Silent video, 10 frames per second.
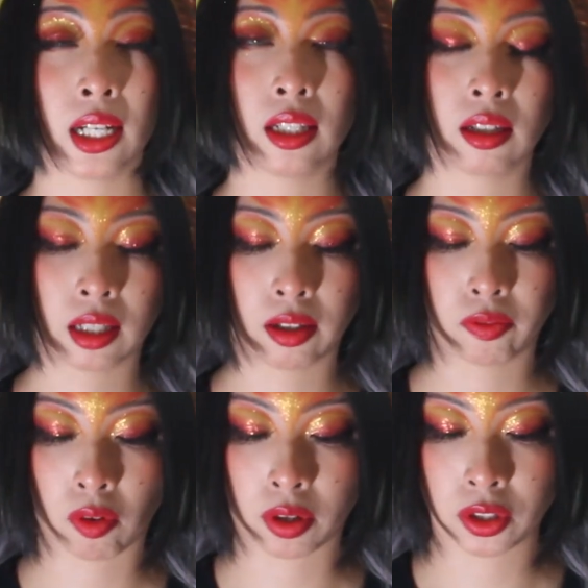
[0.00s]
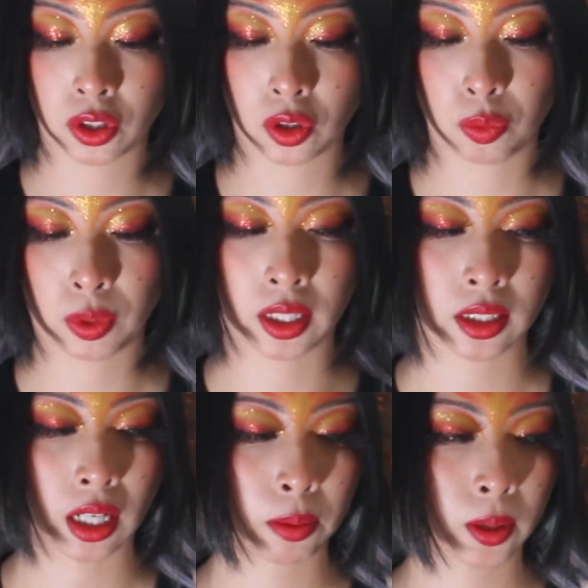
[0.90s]
looking forward to, because
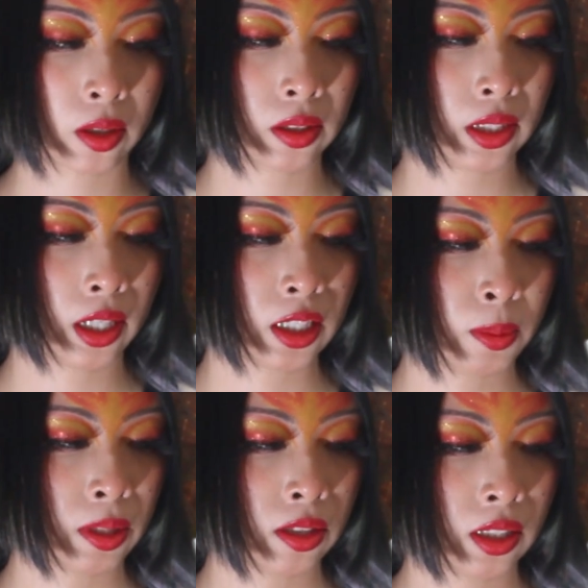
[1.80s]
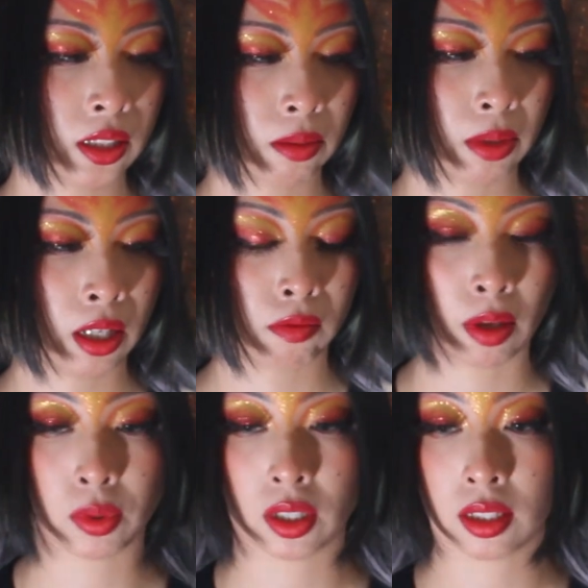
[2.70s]
I'm currently experiencing some
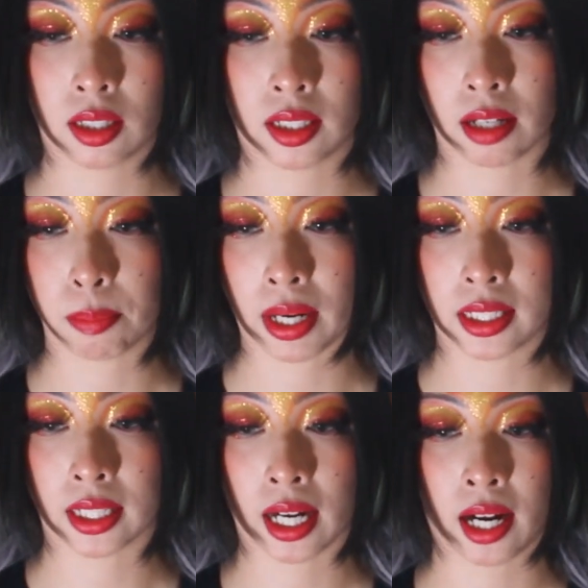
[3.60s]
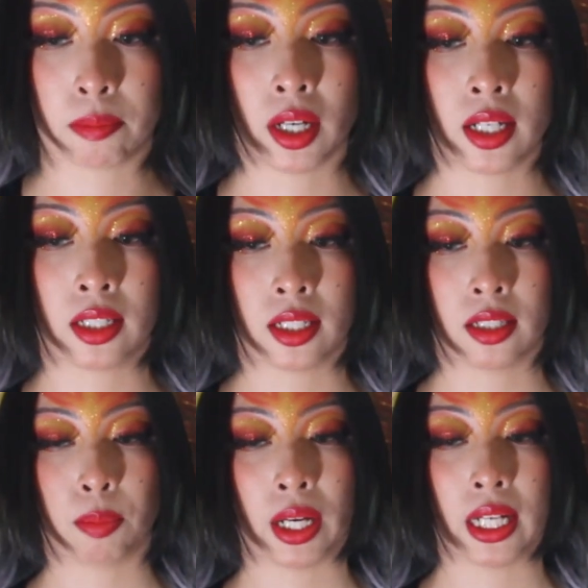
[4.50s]
interruptions and setbacks that I'm not
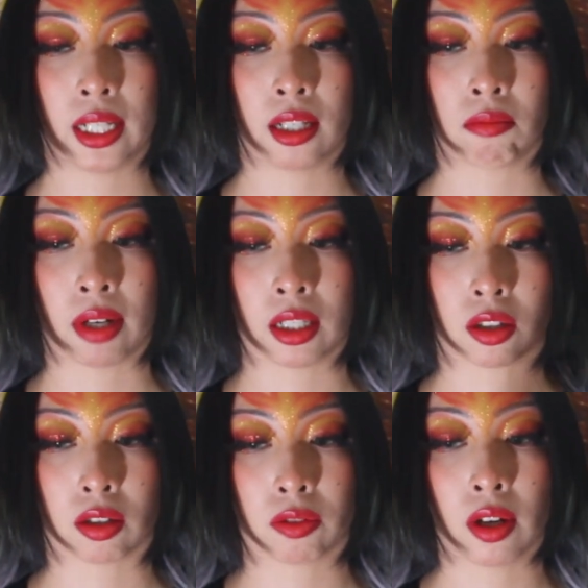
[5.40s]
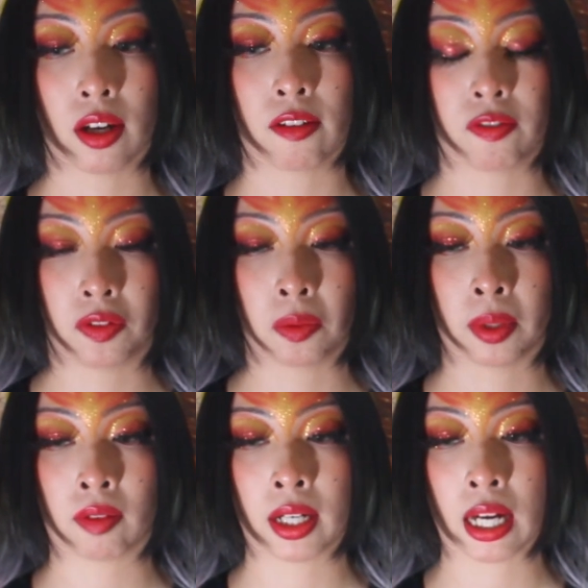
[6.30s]
anticipating in my current filming
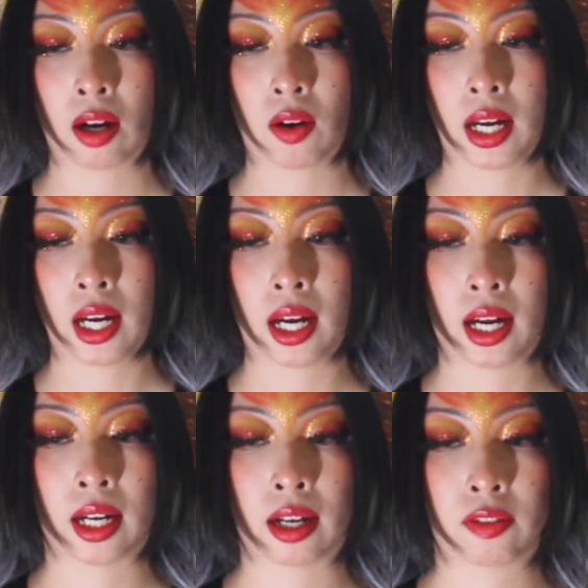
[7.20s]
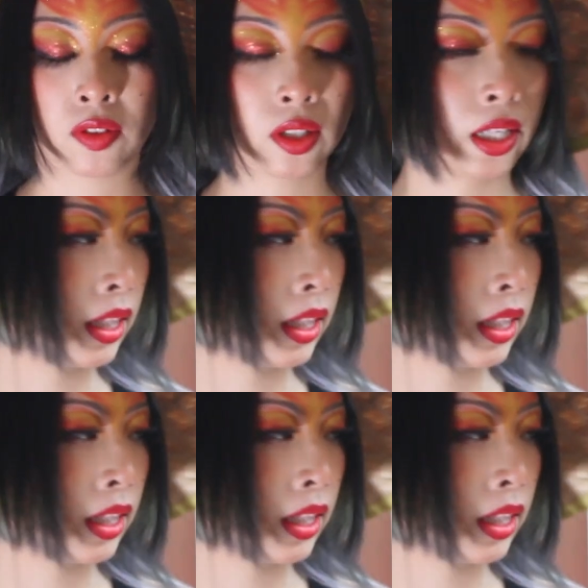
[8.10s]
right now, and I feel like